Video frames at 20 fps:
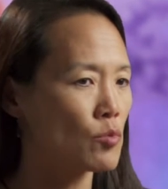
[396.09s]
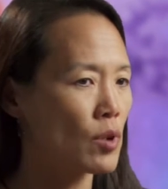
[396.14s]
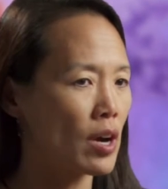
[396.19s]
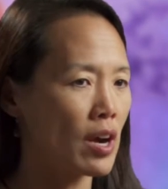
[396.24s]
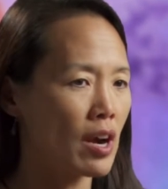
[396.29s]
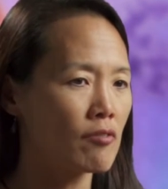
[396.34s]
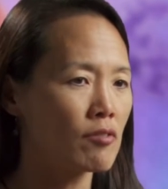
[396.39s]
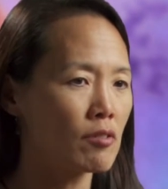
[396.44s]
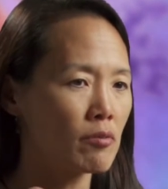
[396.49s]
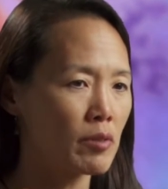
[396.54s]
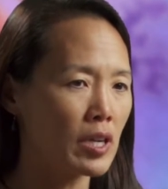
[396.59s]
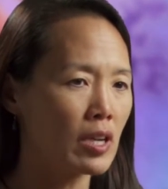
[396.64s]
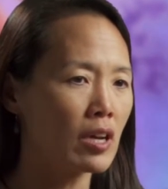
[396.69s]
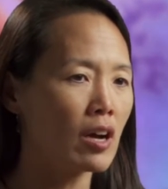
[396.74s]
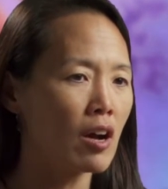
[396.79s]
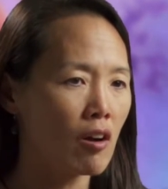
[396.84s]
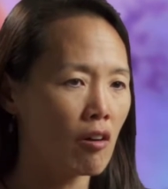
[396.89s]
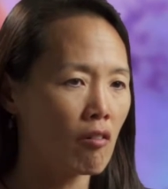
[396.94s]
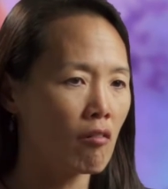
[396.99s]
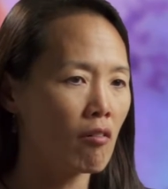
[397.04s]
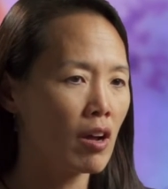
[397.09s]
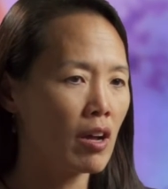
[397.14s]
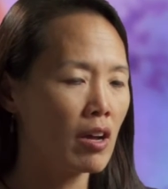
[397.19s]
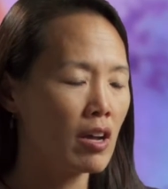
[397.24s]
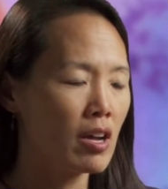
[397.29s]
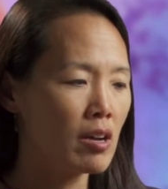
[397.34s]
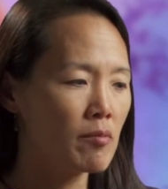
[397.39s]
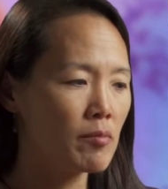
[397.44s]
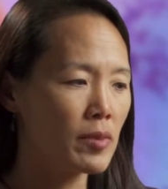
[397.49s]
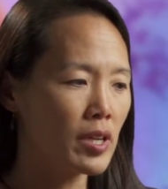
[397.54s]
wherever we go.
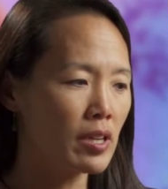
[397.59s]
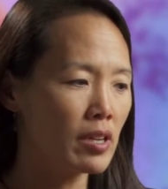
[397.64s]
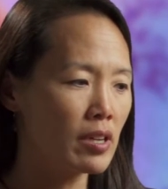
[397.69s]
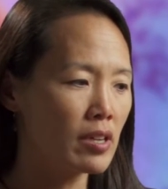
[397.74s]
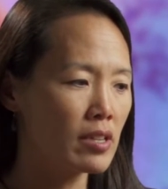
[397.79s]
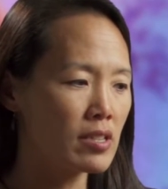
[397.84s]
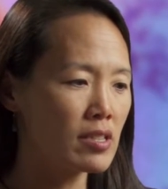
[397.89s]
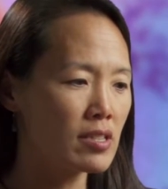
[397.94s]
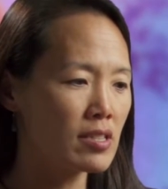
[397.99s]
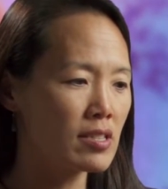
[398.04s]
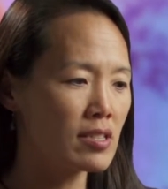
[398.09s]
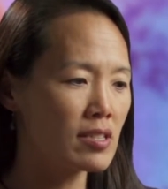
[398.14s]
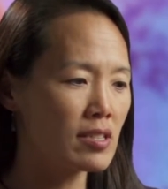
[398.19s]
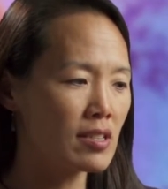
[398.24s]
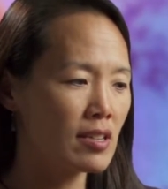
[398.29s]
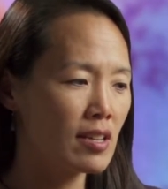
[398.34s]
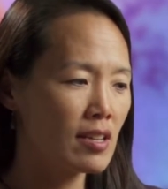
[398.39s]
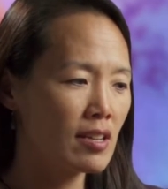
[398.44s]
Because